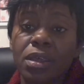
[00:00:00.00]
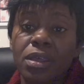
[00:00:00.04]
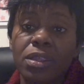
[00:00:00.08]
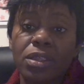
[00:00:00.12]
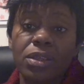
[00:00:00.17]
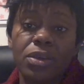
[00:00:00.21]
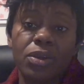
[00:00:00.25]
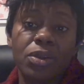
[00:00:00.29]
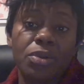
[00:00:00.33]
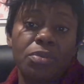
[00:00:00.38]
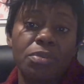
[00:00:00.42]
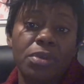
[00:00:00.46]

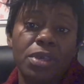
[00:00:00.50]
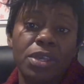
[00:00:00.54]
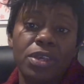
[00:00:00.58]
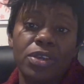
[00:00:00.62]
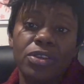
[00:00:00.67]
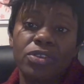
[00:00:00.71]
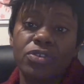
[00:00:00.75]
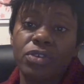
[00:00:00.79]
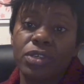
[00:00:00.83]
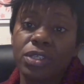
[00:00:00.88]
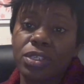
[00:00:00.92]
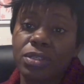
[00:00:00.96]
you're gonna be in
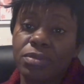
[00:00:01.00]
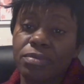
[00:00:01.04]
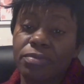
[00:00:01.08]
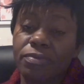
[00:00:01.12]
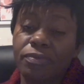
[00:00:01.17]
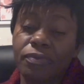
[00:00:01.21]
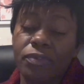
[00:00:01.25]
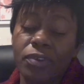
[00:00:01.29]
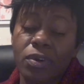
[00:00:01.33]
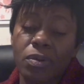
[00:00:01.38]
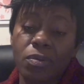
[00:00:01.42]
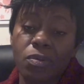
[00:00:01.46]
your dress
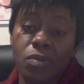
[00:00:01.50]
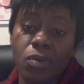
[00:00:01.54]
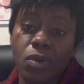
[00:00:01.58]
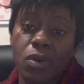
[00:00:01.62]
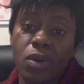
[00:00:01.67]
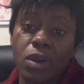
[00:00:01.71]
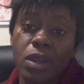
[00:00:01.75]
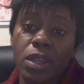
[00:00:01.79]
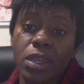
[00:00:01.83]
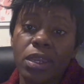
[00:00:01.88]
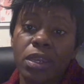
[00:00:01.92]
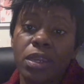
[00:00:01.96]
from
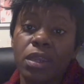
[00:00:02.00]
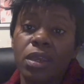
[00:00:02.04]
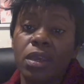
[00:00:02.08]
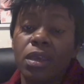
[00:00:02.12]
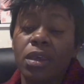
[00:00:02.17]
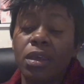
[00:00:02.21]
1.